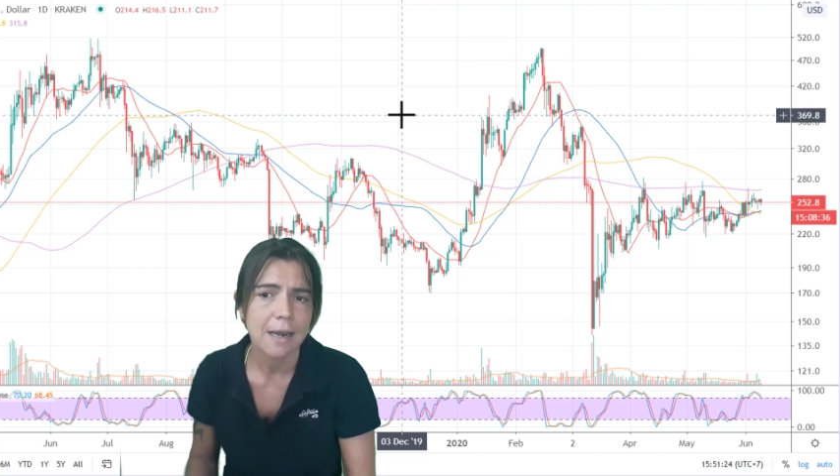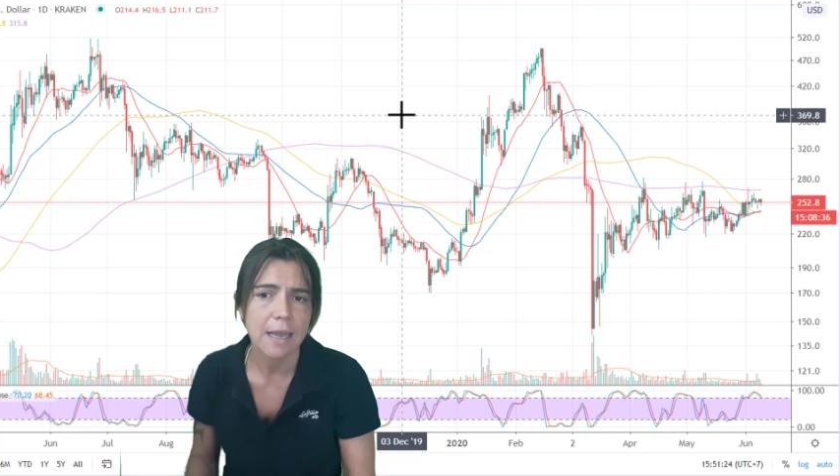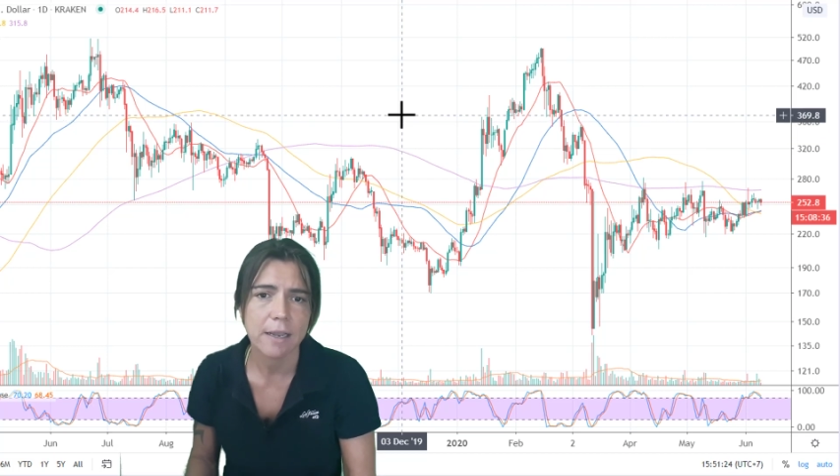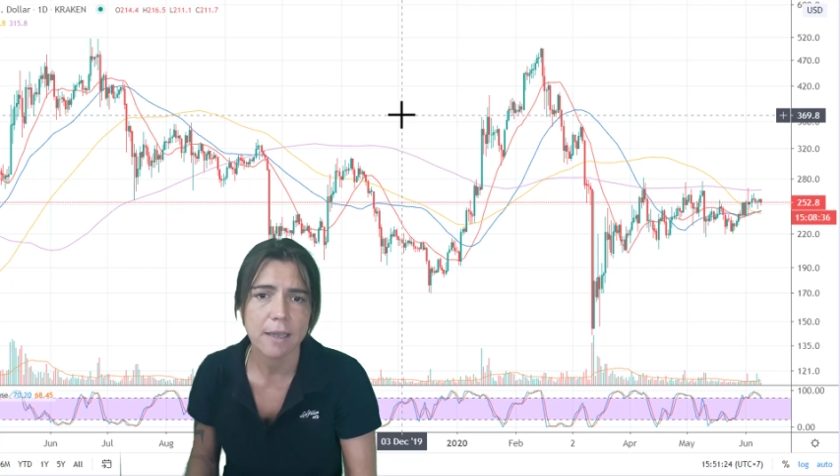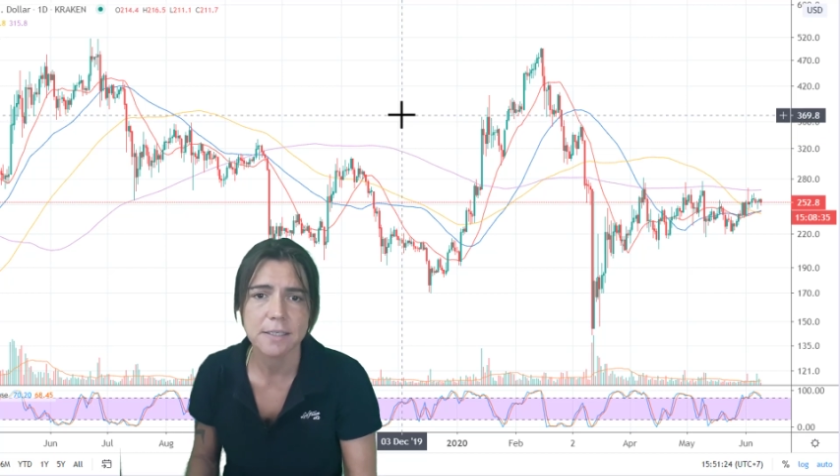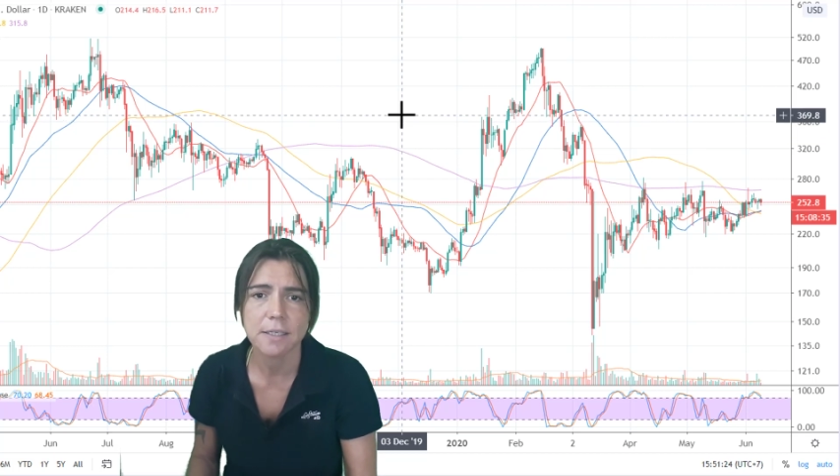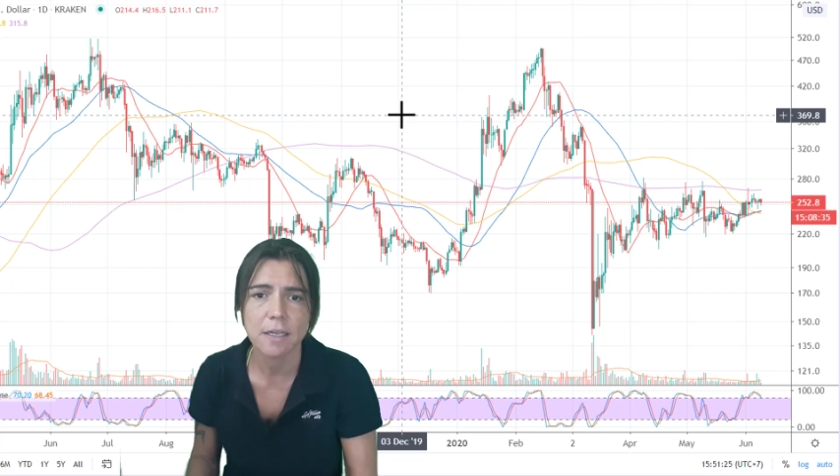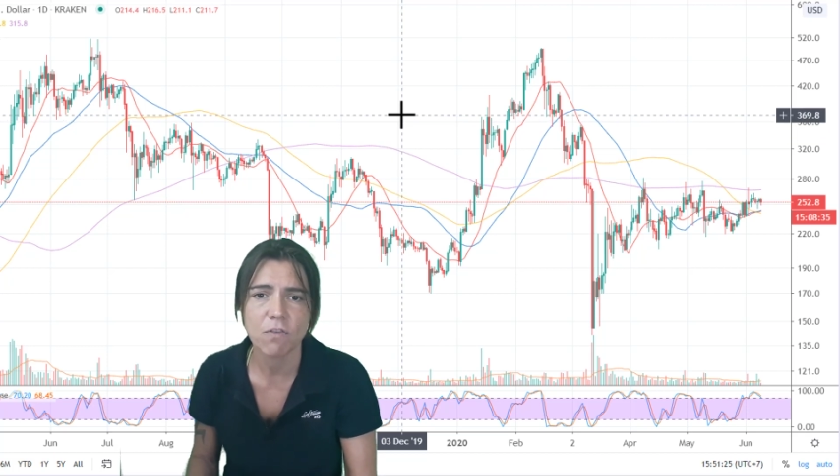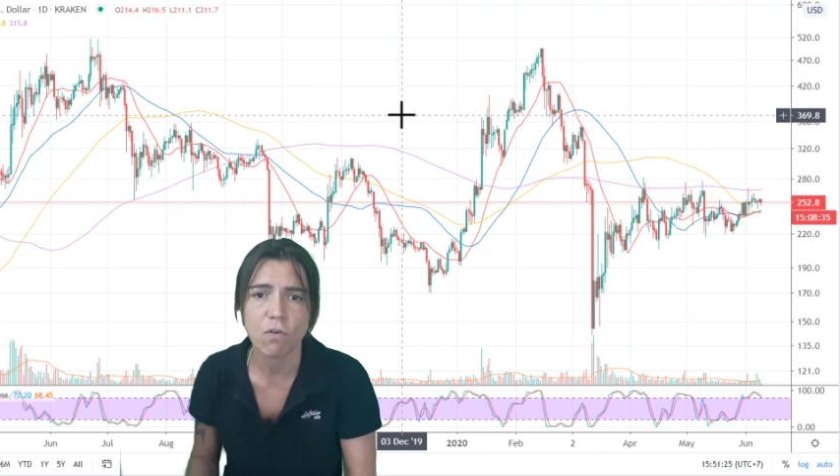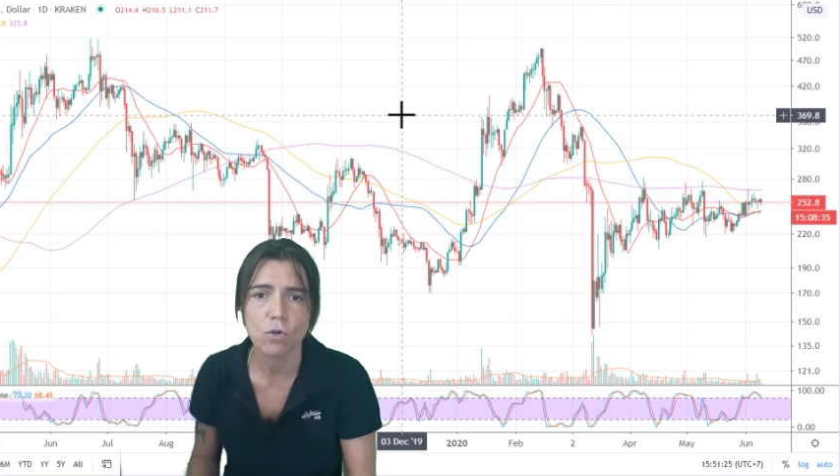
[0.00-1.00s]
like I
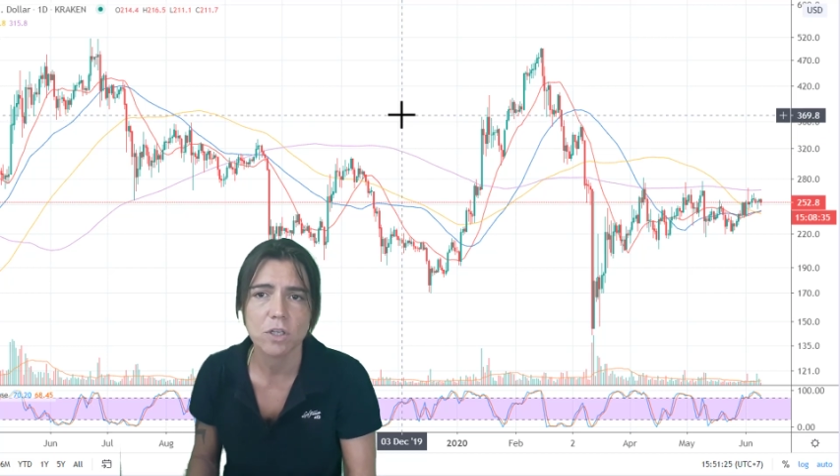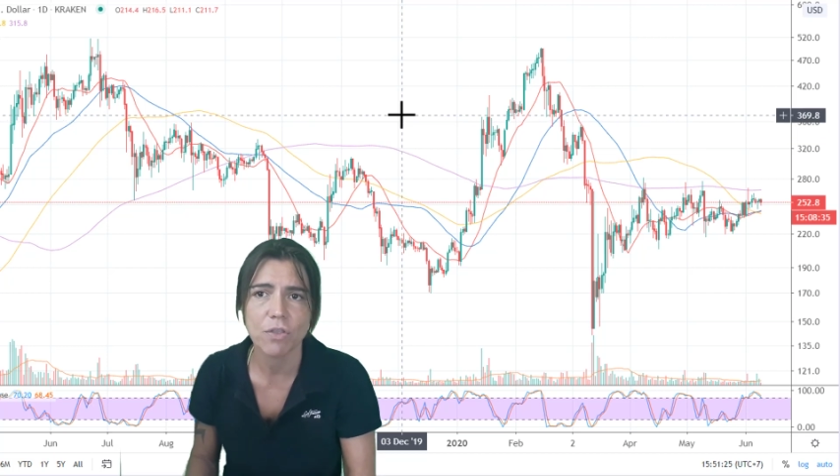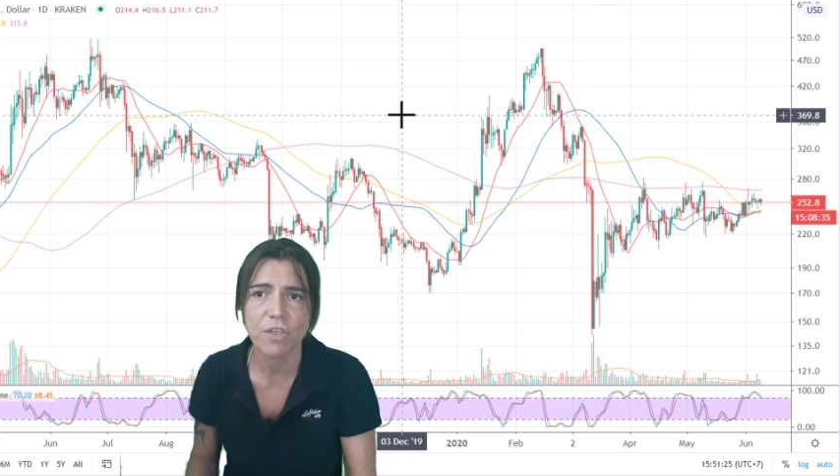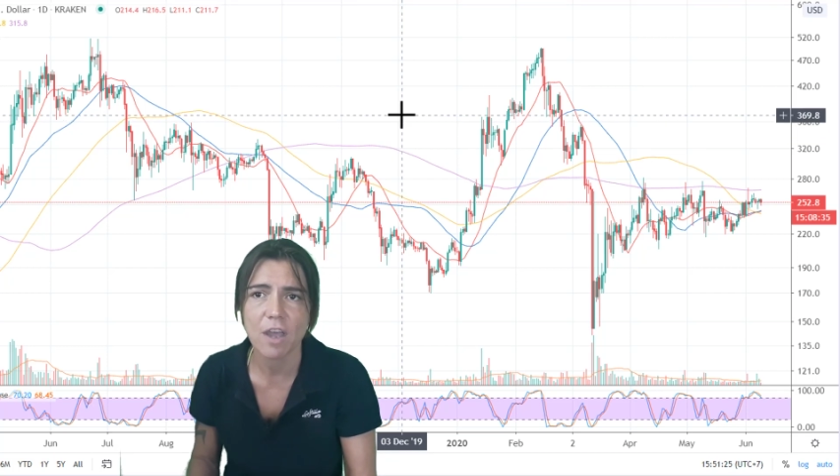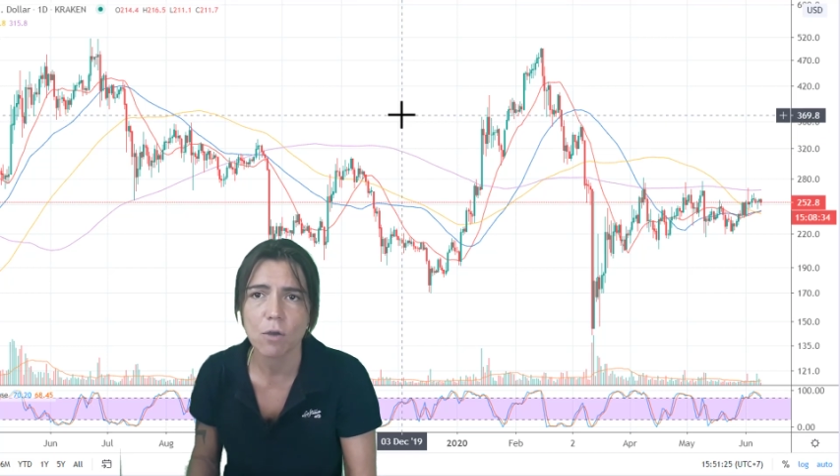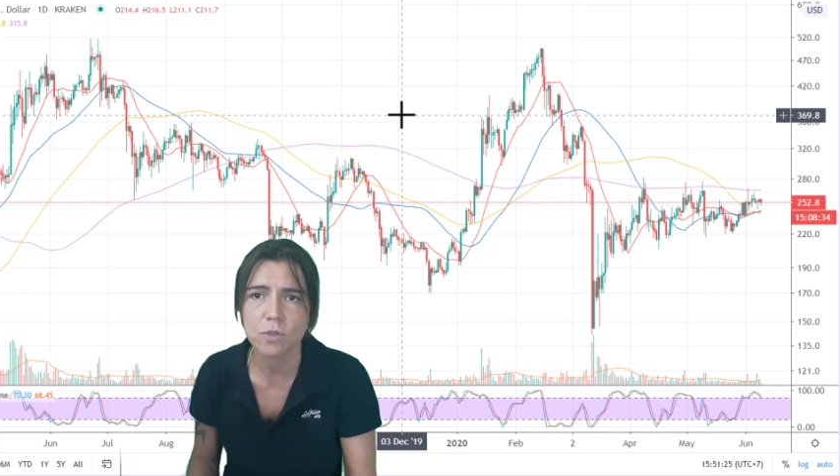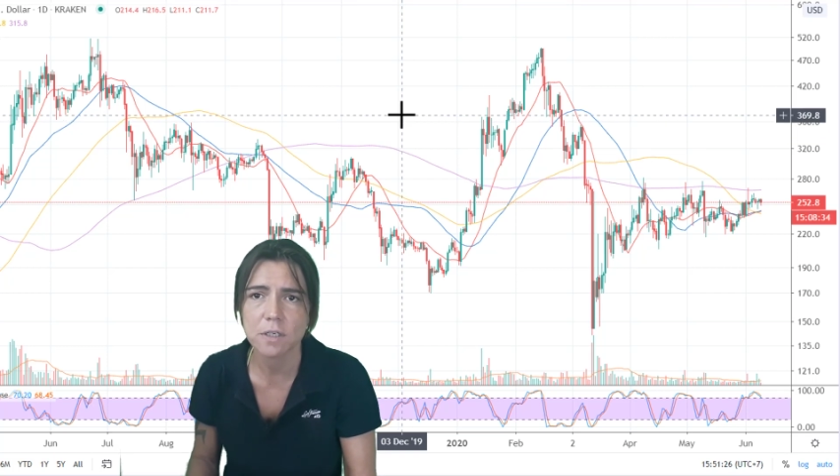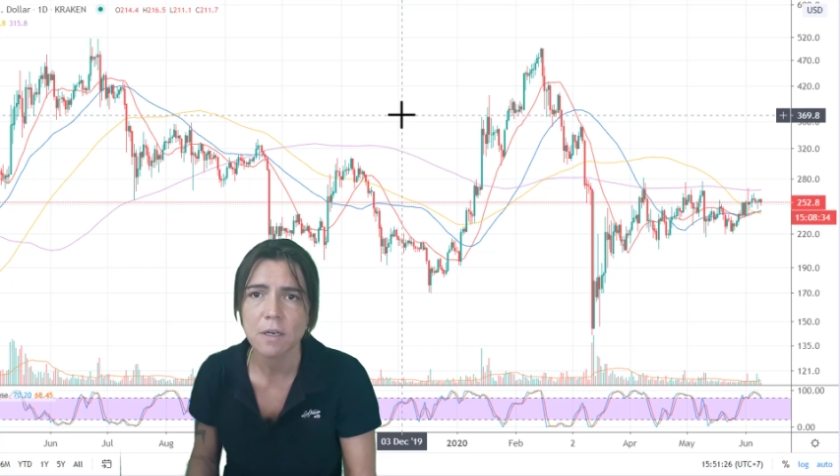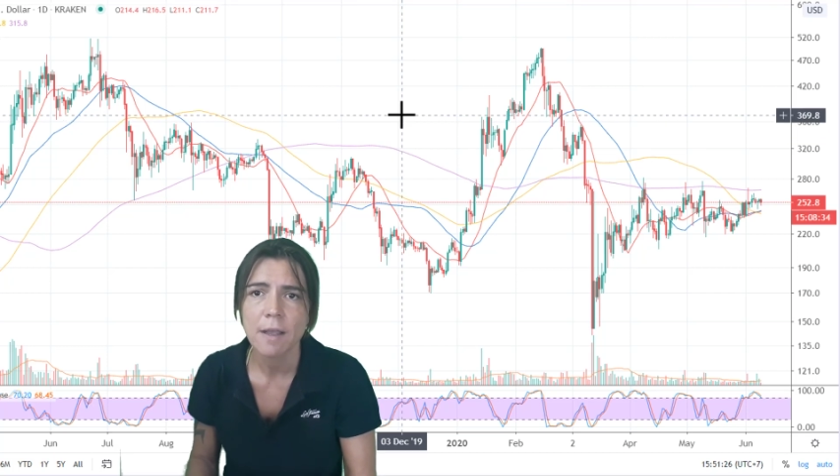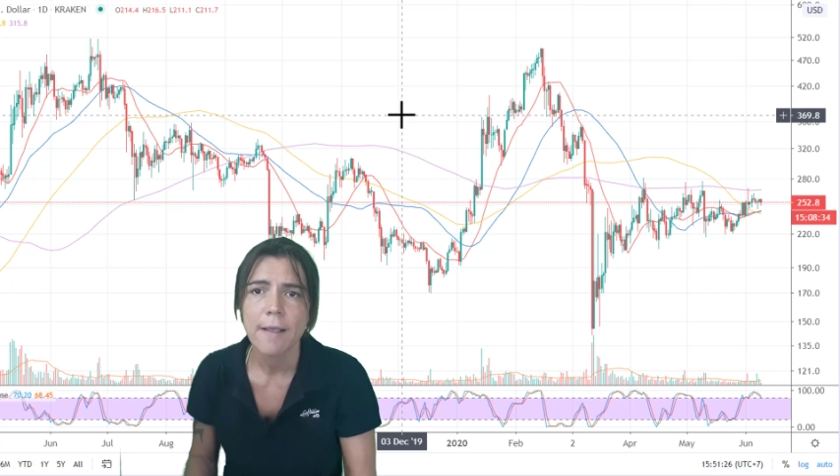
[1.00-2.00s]
said,
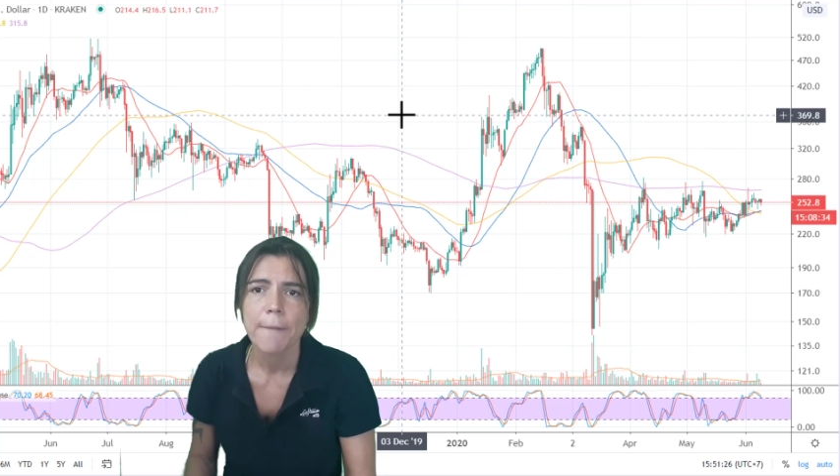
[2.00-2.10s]
14,000,